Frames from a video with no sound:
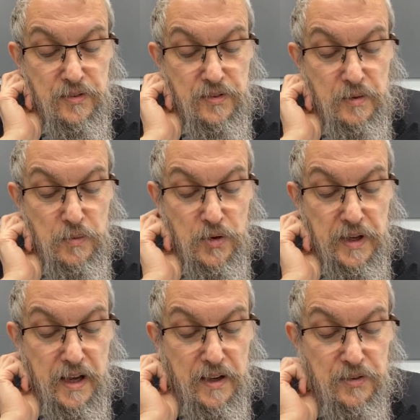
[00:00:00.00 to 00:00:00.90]
Simone
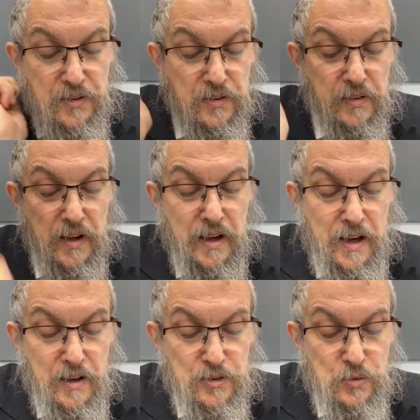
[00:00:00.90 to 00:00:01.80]
asks,
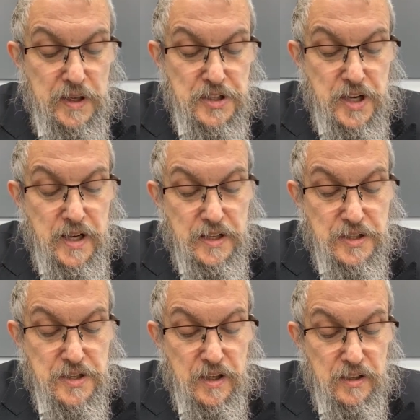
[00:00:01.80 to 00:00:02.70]
How do I
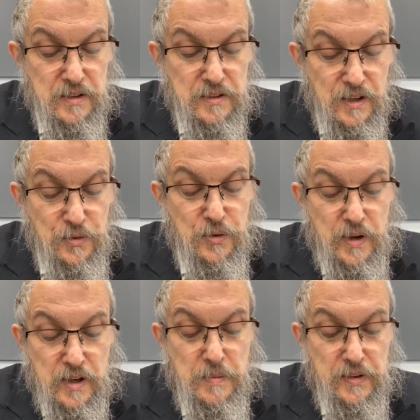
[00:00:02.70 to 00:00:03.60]
change? I was
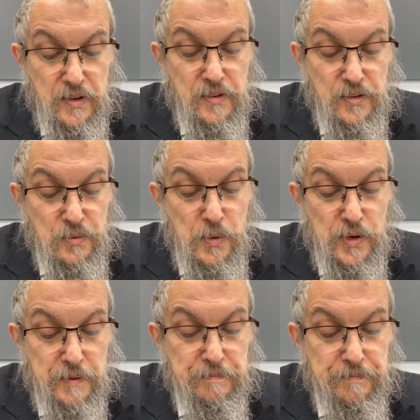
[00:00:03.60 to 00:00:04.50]
crying about that this
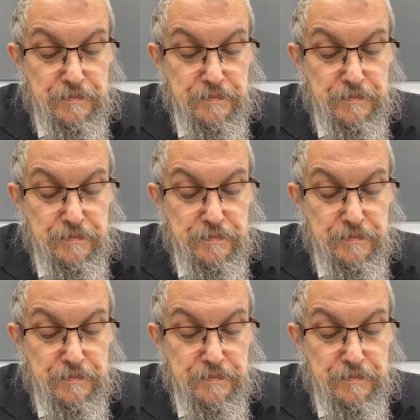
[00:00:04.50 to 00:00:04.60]
morning.